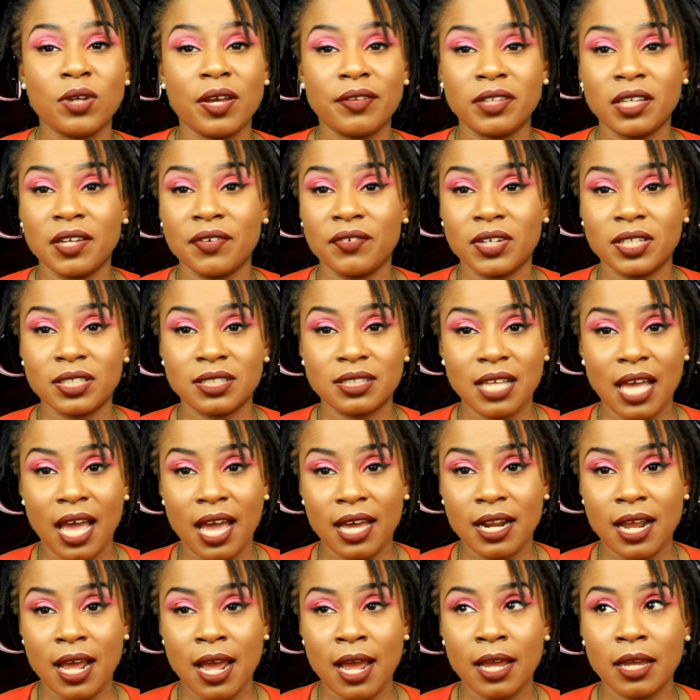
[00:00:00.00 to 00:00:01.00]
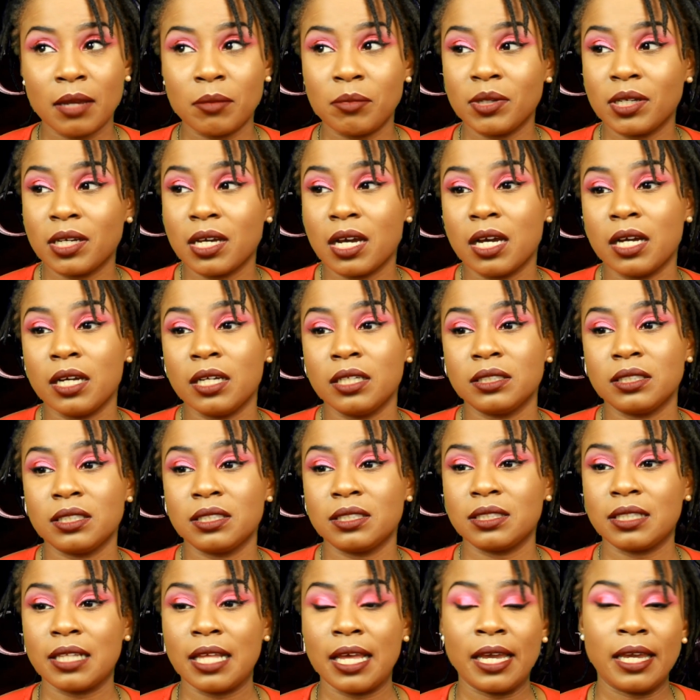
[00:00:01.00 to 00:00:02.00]
do have to give it a side eye because
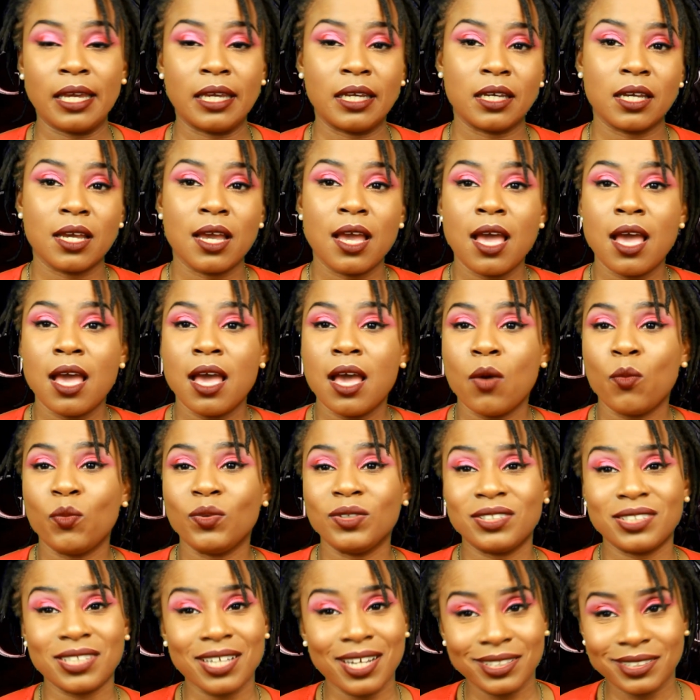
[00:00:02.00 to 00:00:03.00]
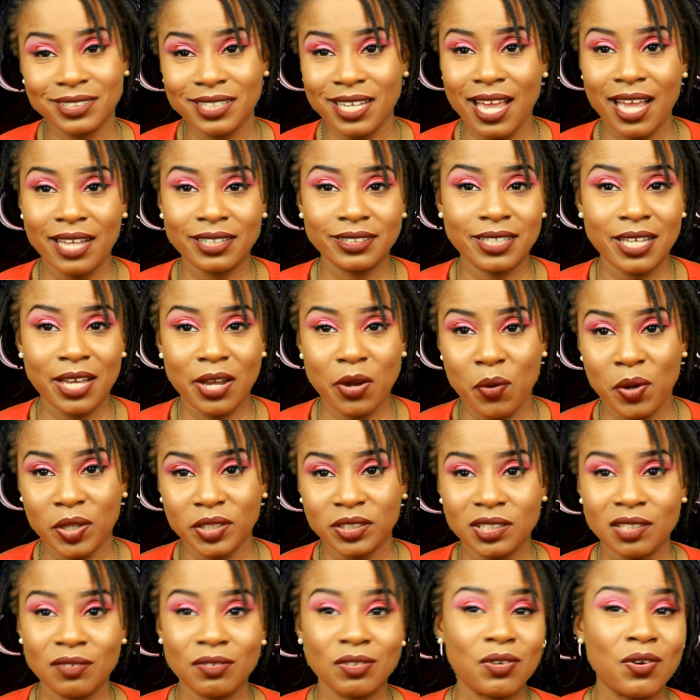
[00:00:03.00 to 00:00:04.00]
it's like when Sansa asked that
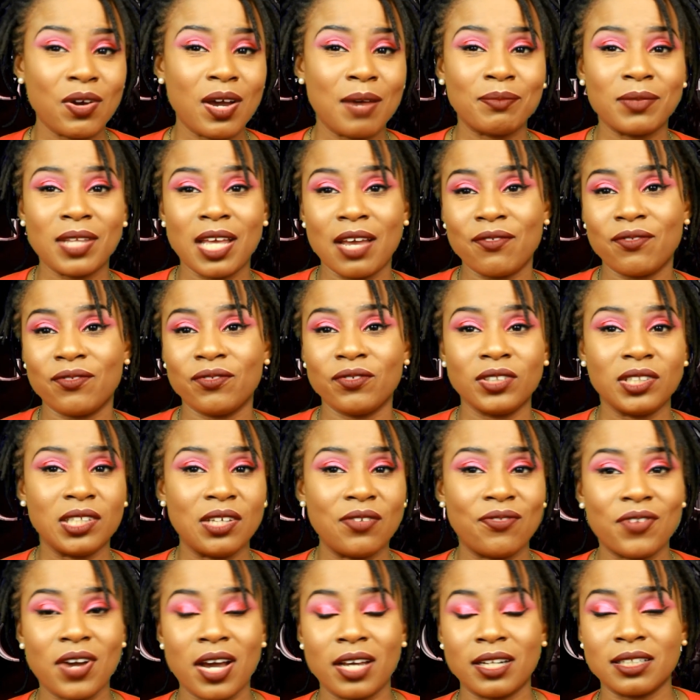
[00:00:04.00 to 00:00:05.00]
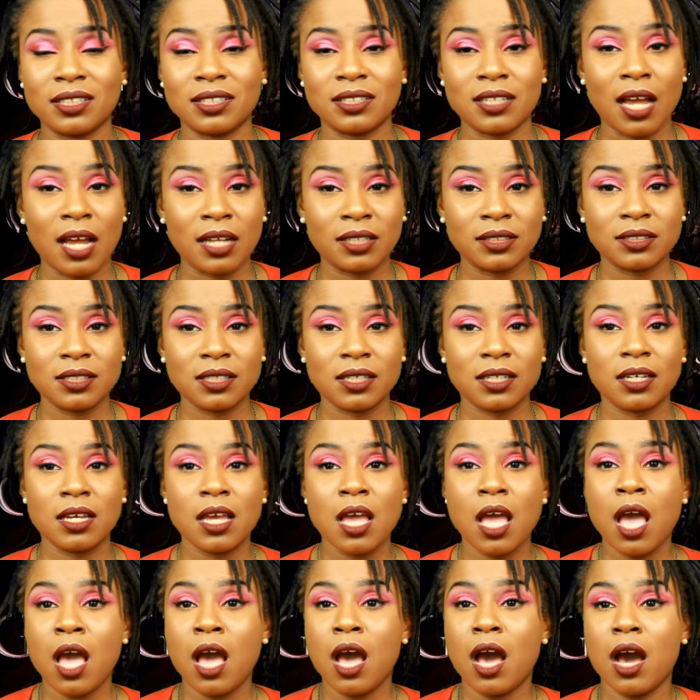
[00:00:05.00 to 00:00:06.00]
question, even though I'm not really fond of Sansa,
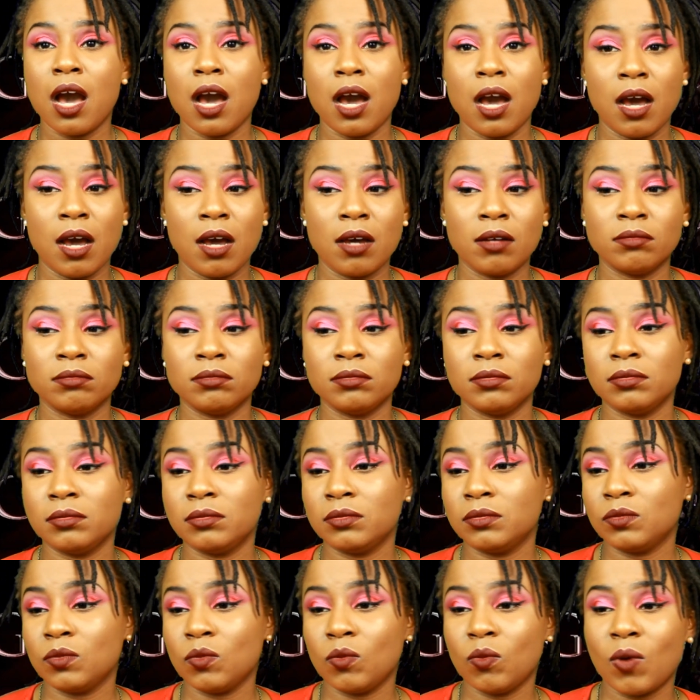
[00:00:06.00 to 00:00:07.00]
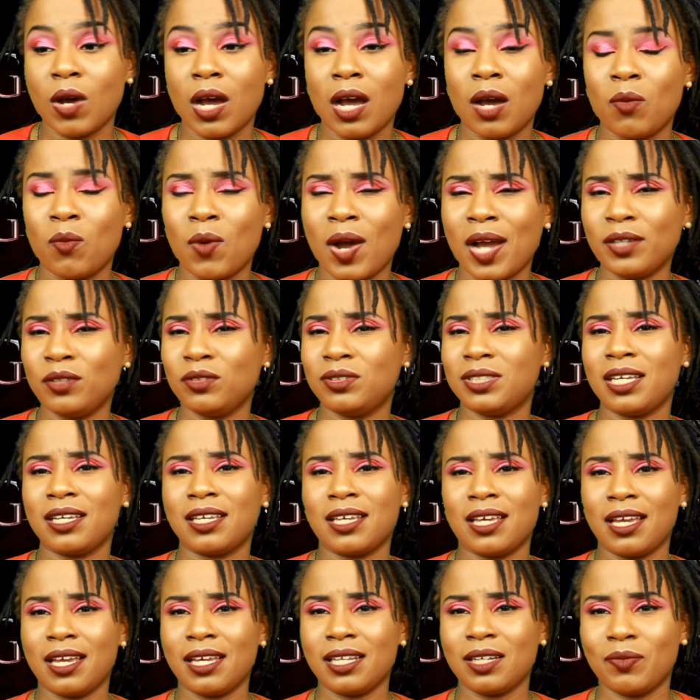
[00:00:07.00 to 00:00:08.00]
um, why why are you
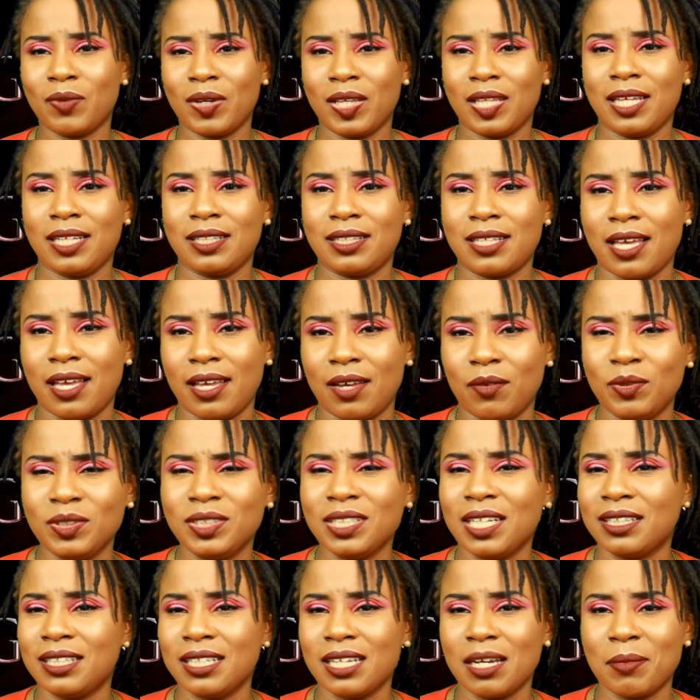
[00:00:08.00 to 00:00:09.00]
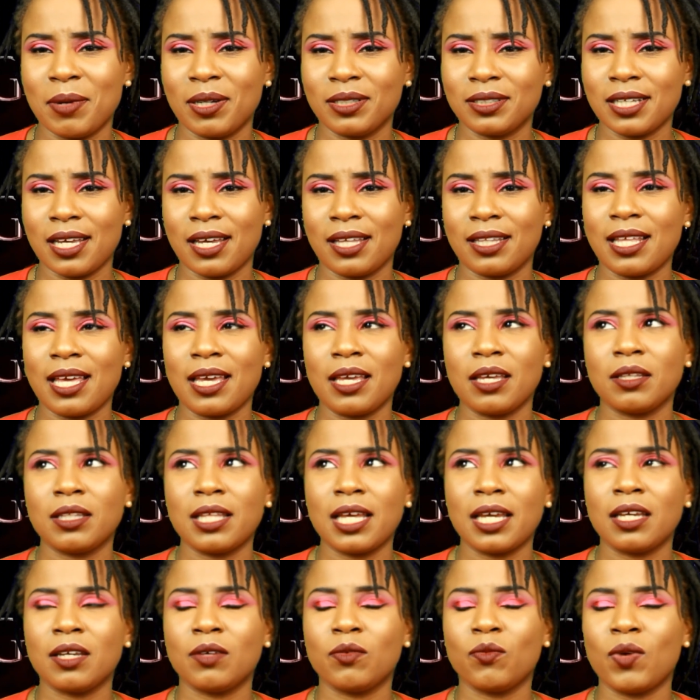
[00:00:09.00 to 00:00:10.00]
taking hand away like that? What y'all think about that? Like
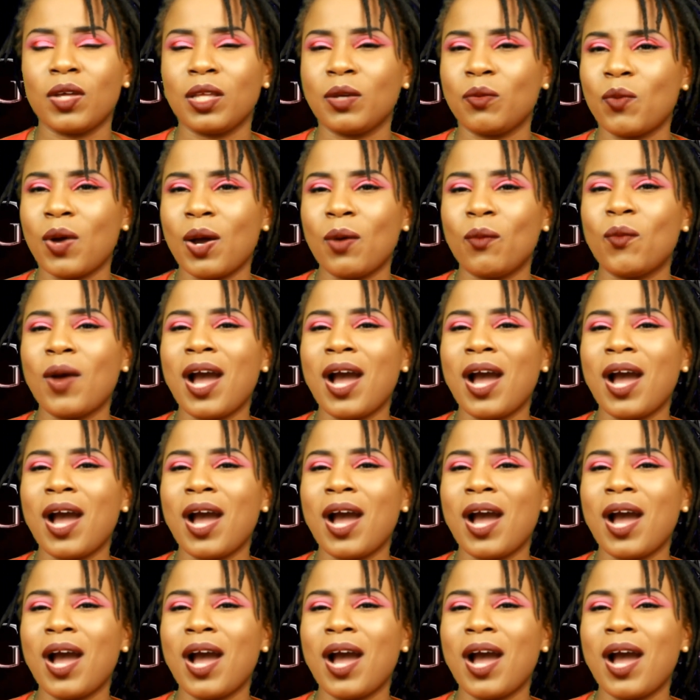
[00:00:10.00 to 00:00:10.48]
like why